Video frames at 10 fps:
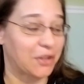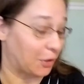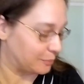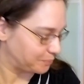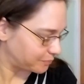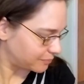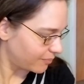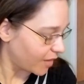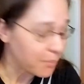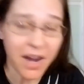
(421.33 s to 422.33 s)
you know,
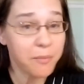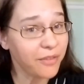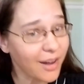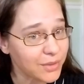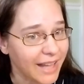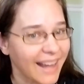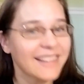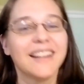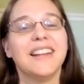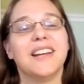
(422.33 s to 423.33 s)
but I'm fine with
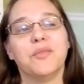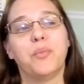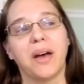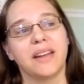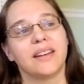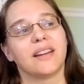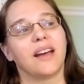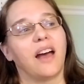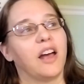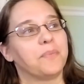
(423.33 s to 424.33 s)
that. But
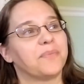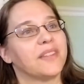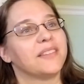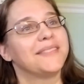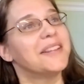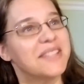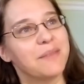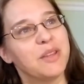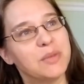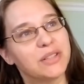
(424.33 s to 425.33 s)
um, does that
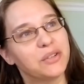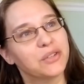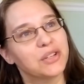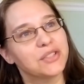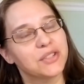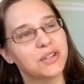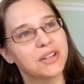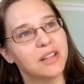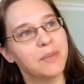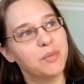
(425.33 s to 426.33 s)
make me a little
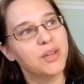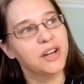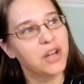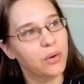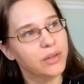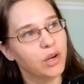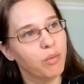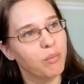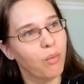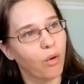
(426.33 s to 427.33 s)
concerned that maybe I know a little
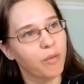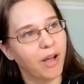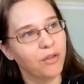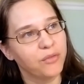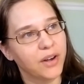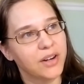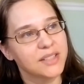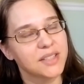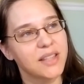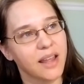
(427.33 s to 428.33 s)
bit more about
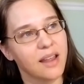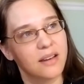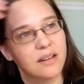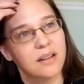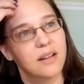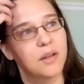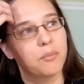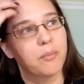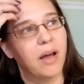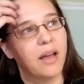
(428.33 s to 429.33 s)
ferrets than
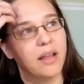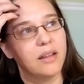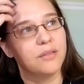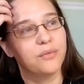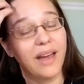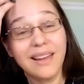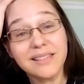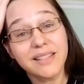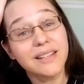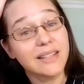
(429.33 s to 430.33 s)
my
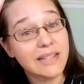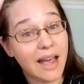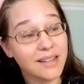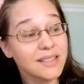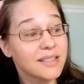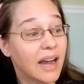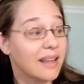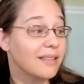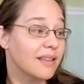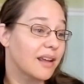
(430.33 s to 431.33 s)
vet? Yes, I
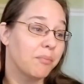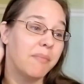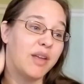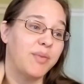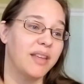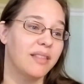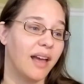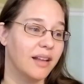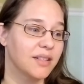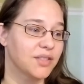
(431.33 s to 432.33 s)
think maybe
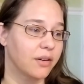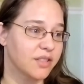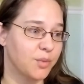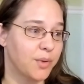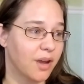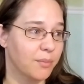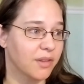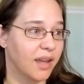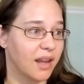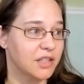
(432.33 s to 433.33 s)
that starts to become
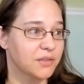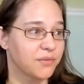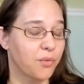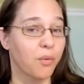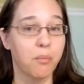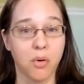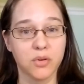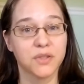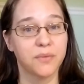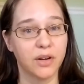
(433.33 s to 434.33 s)
the case for
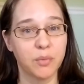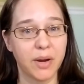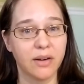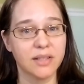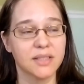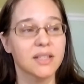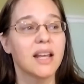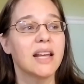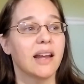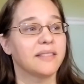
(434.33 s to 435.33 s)
most ferret parents,
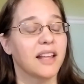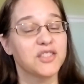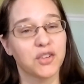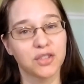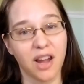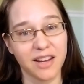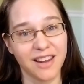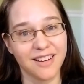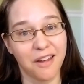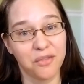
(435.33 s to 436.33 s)
unless you're lucky
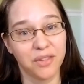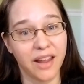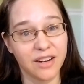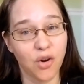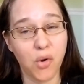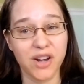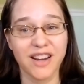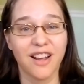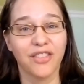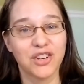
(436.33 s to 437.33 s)
enough, like
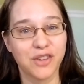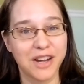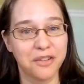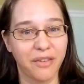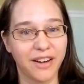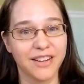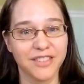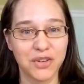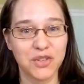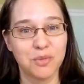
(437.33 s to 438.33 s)
Courtney on the Trained
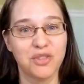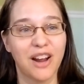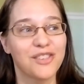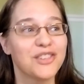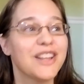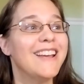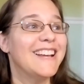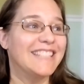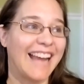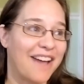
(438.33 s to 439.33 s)
Ferret YouTube channel,
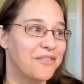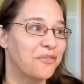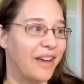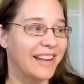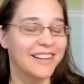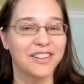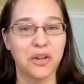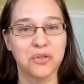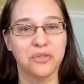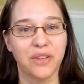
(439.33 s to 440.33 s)
to have a vet, a
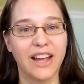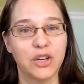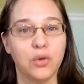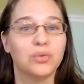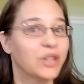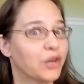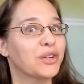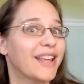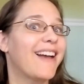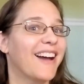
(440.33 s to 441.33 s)
local vet, who
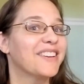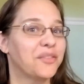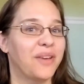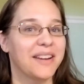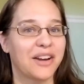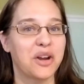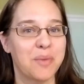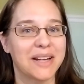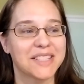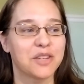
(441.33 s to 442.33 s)
literally got into veterinary
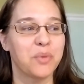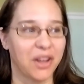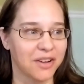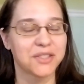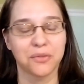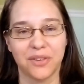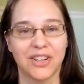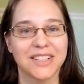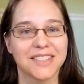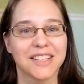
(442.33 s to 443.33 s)
medicine because of
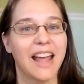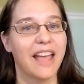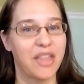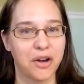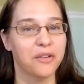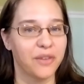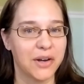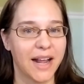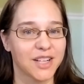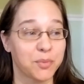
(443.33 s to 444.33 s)
ferrets and they are a
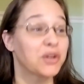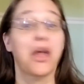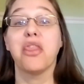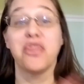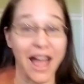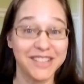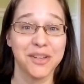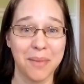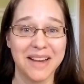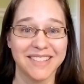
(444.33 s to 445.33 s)
ferret expert. That's
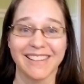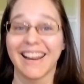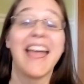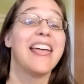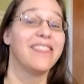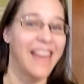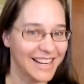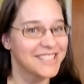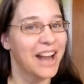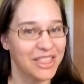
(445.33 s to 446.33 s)
amazing. That
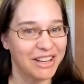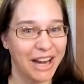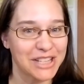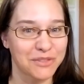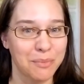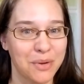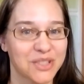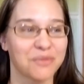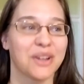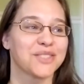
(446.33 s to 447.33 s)
is not the case for
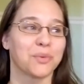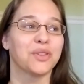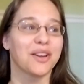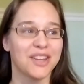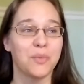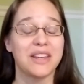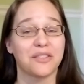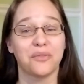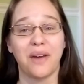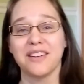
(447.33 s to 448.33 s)
most of us. We're lucky we
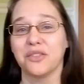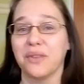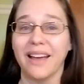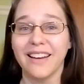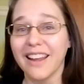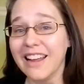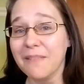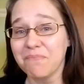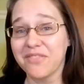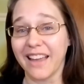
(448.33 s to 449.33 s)
can find a vet
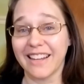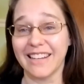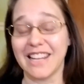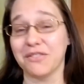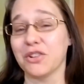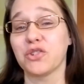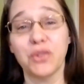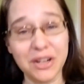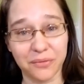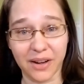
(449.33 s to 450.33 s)
that can even
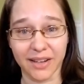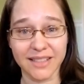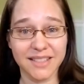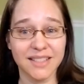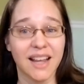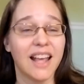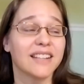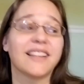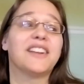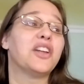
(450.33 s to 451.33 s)
treat ferrets
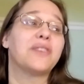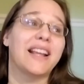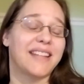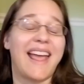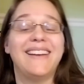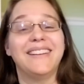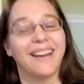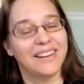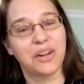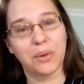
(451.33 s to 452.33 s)
let alone has any
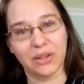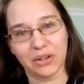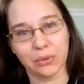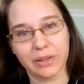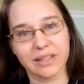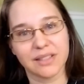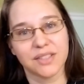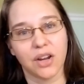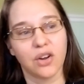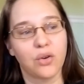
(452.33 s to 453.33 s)
idea what they're doing.
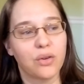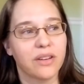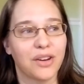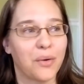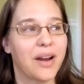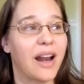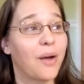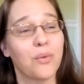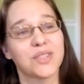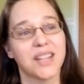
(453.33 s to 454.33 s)
So, you know, and, and I
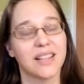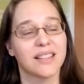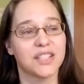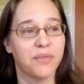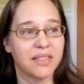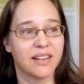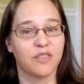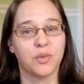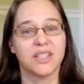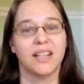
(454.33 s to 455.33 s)
won't say that this vet that
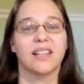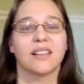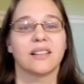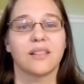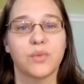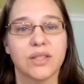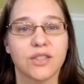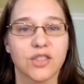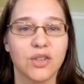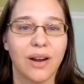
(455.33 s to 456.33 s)
I've been taking the
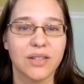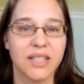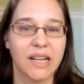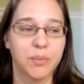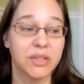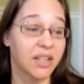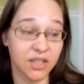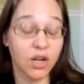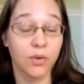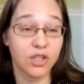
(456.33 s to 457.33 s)
weasels to out in Tampa
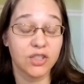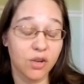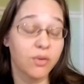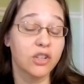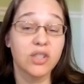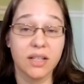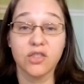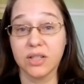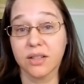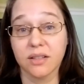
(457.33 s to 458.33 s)
doesn't know what she's doing. She does,
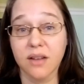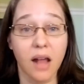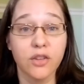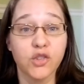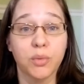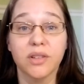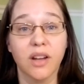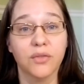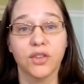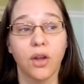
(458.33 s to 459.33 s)
She's knowledgeable
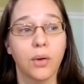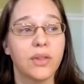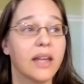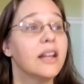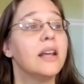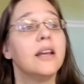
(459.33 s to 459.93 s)
enough to know that,